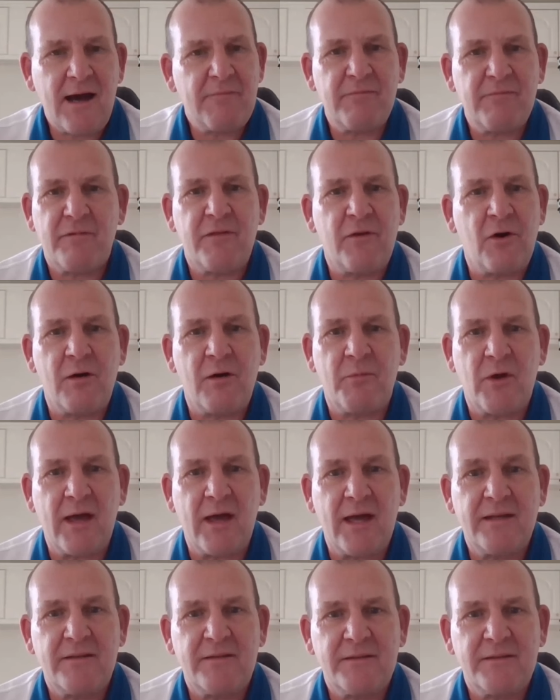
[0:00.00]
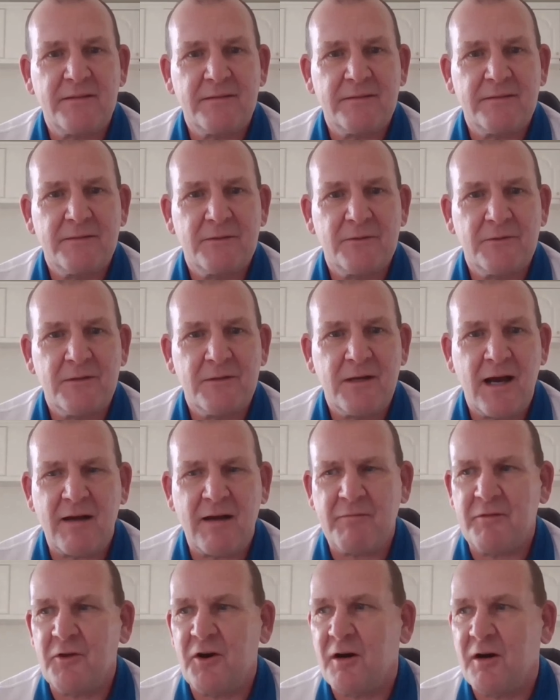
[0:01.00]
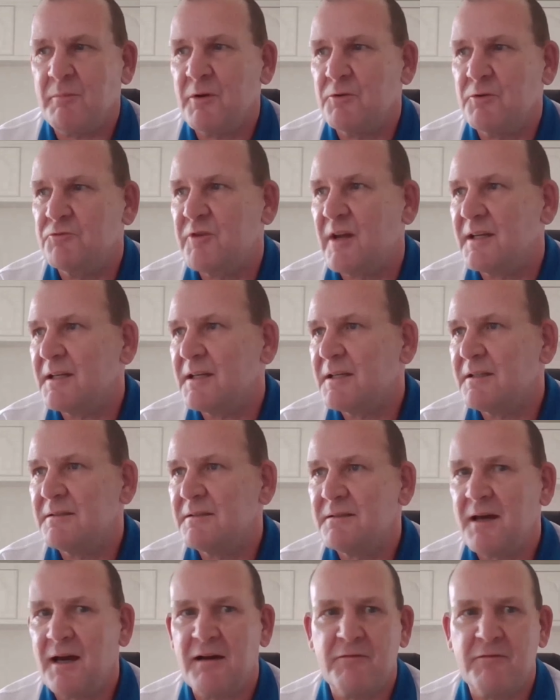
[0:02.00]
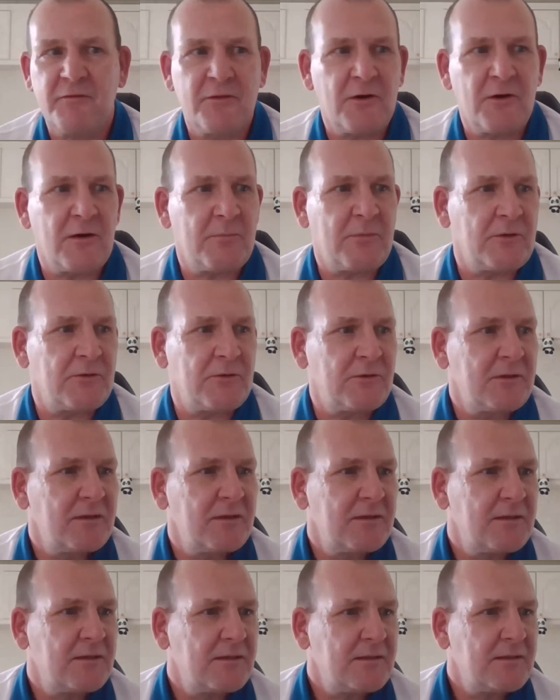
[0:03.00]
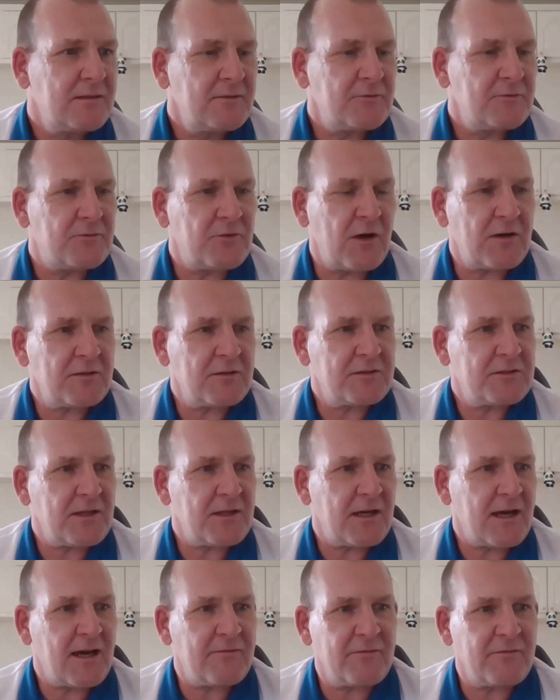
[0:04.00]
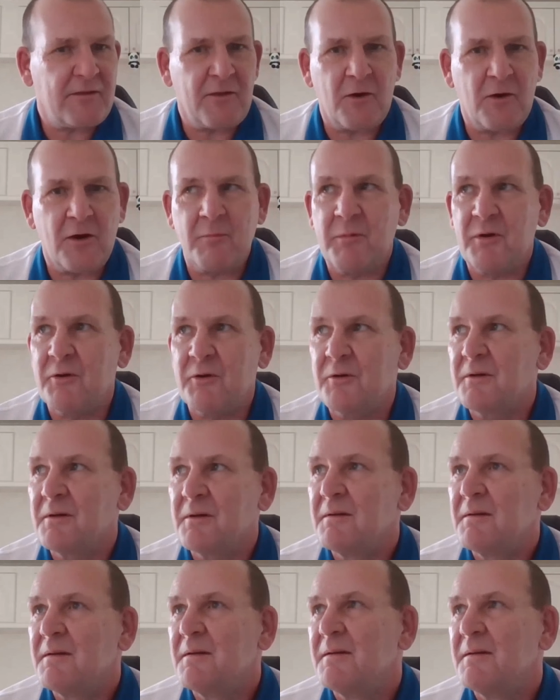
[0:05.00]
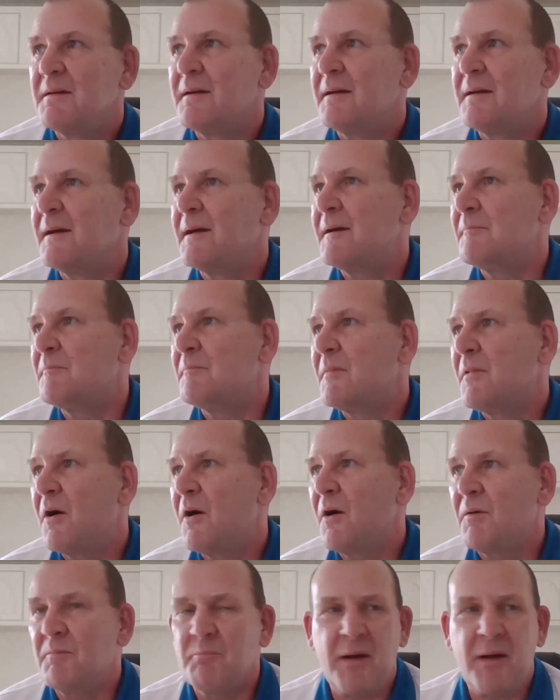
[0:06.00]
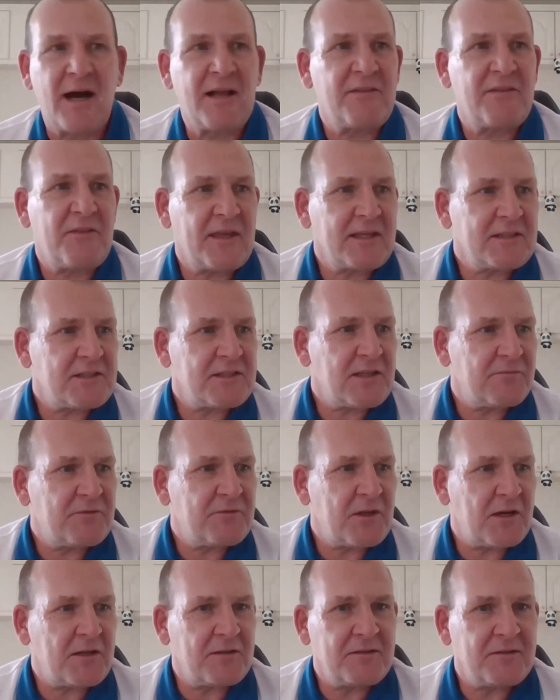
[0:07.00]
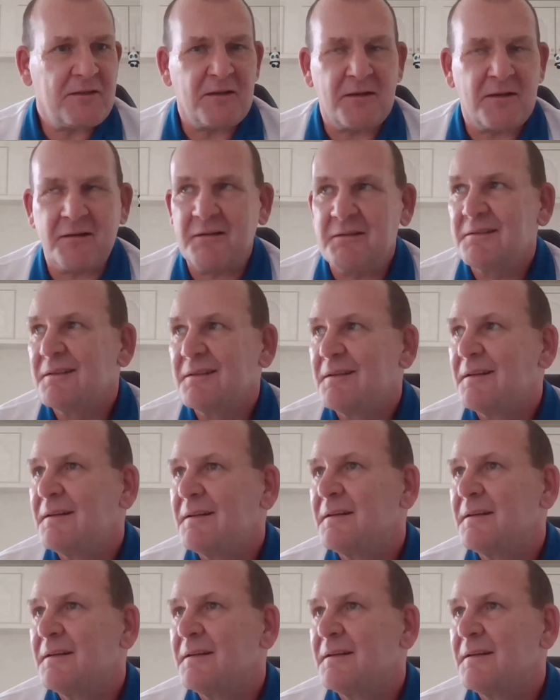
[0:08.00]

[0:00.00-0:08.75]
I haven't thought about anything. You know, I haven't thought about drinking. I haven't thought about drugs. I haven't thought about or bad things I've done, or